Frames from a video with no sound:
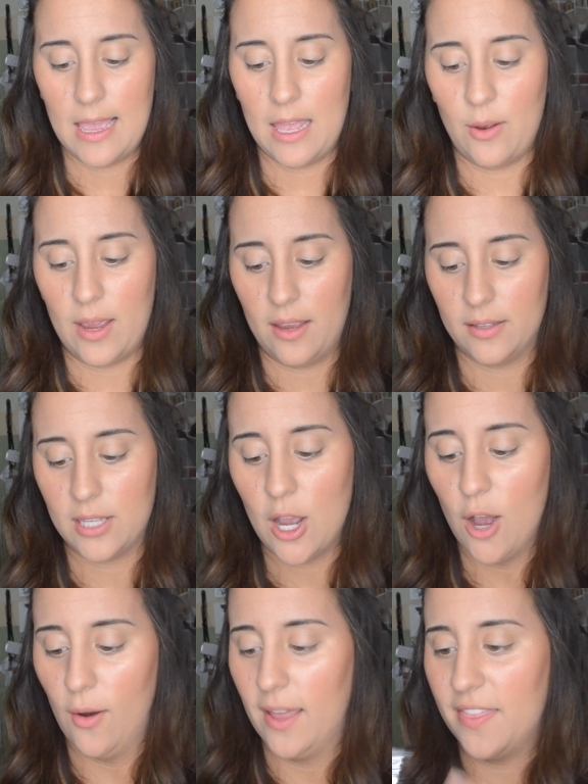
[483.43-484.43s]
Anyway,
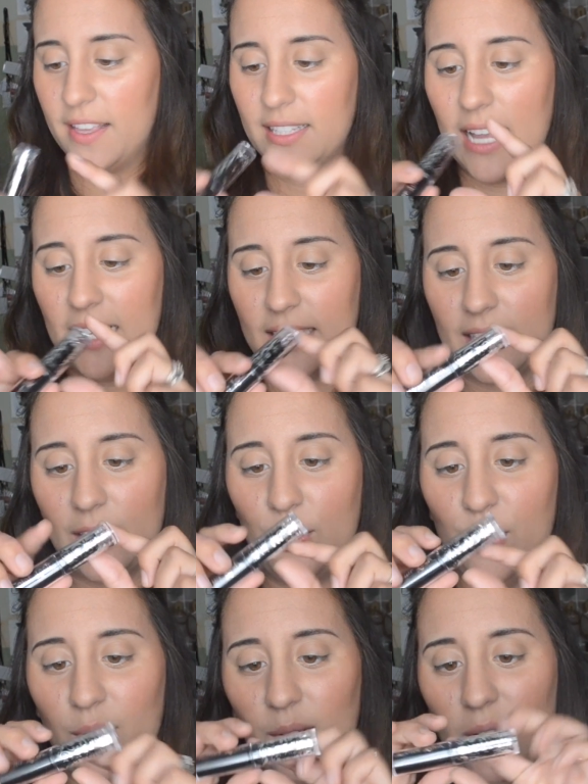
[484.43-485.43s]
so this has
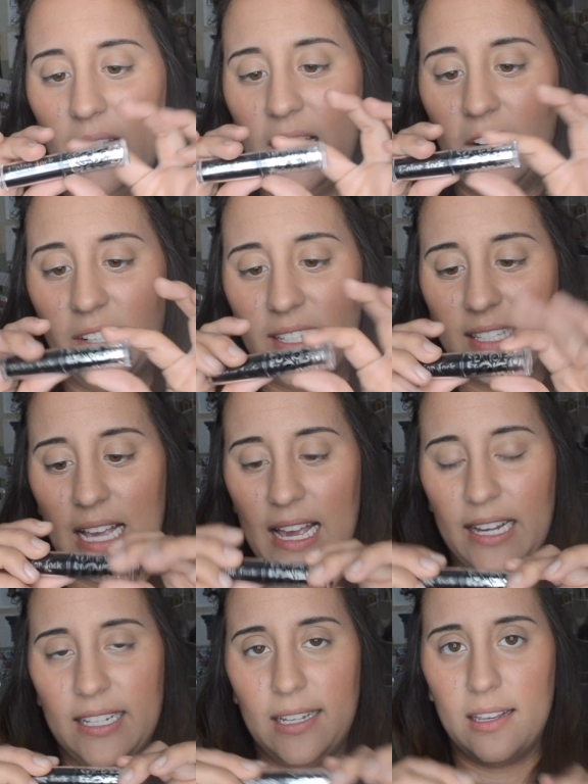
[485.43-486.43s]
cool little
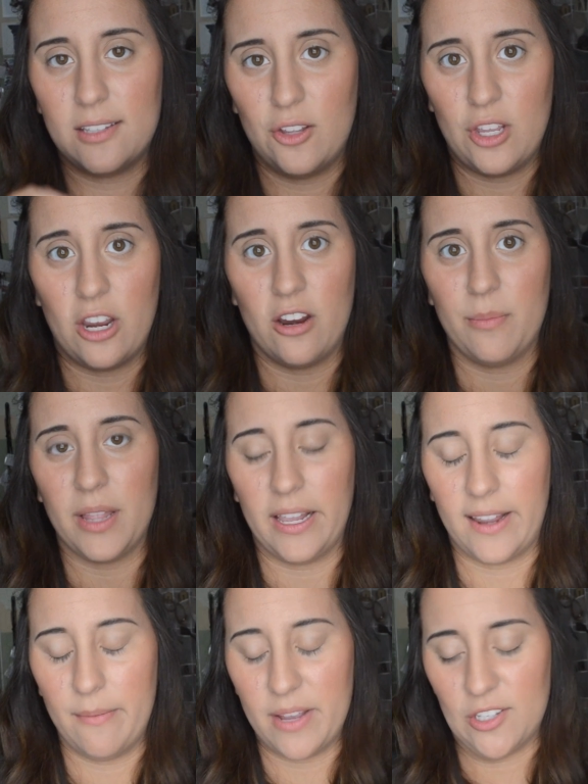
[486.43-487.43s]
design thingies on there, but
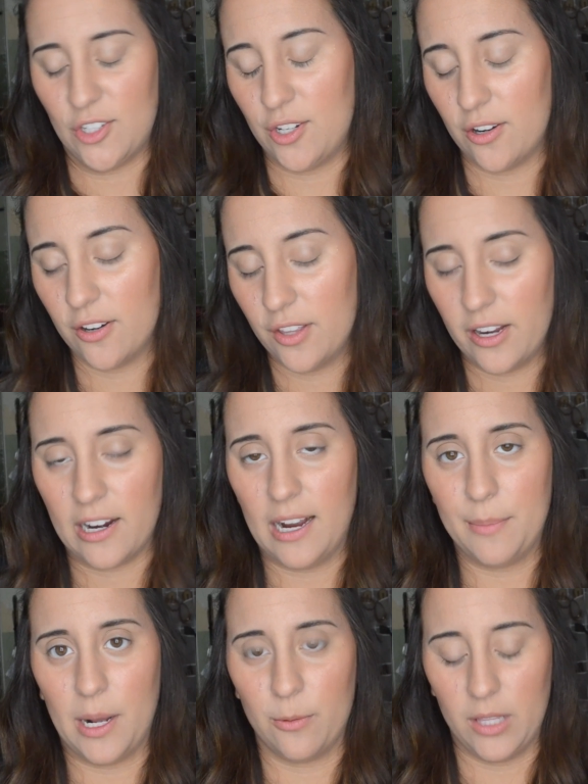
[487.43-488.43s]
like I mentioned earlier,
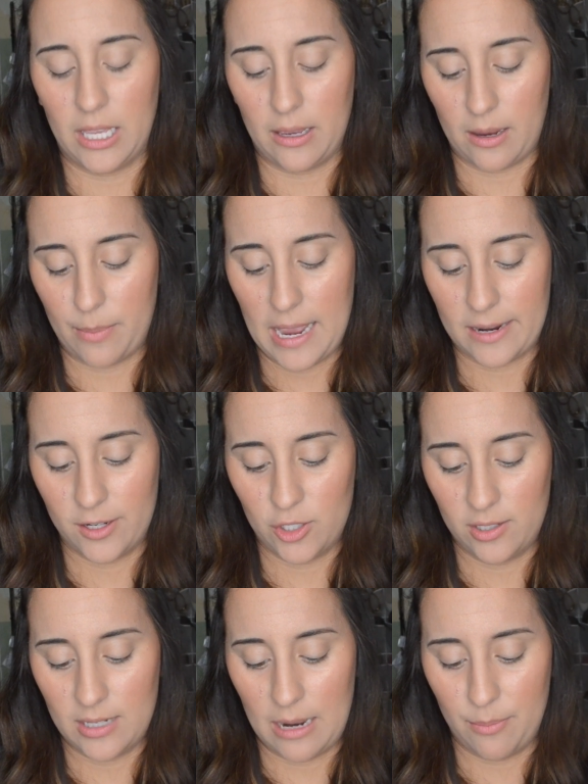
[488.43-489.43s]
I'm not really like a
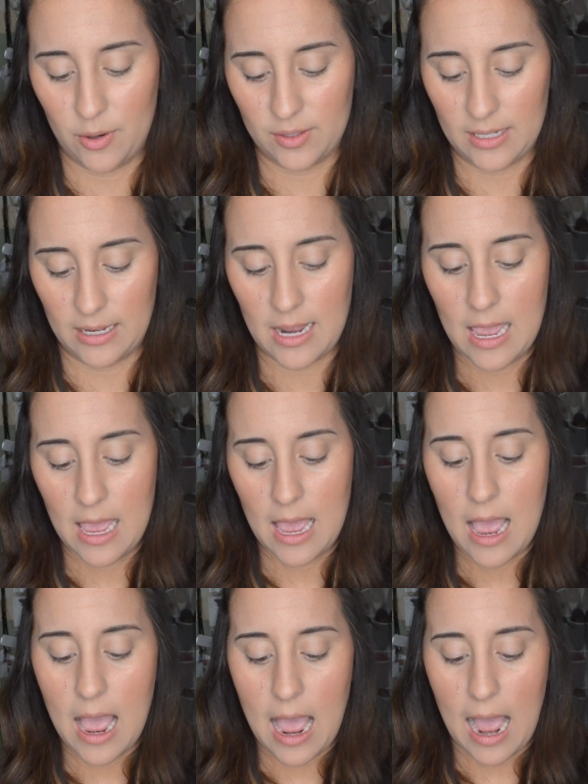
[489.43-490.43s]
packaging type
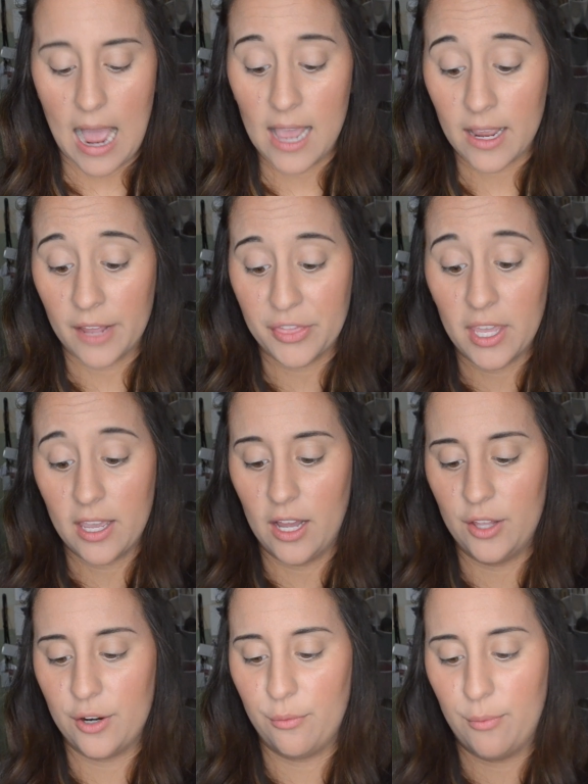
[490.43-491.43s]
person. I got the
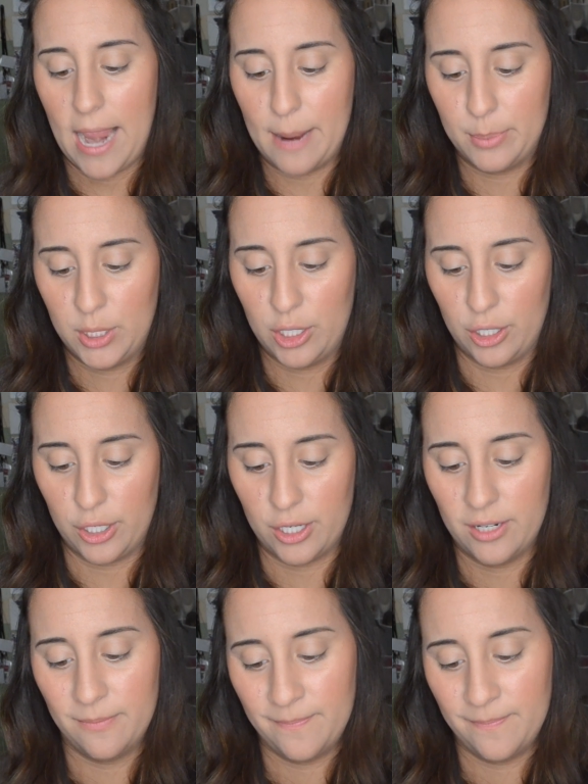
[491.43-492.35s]
color Rapture.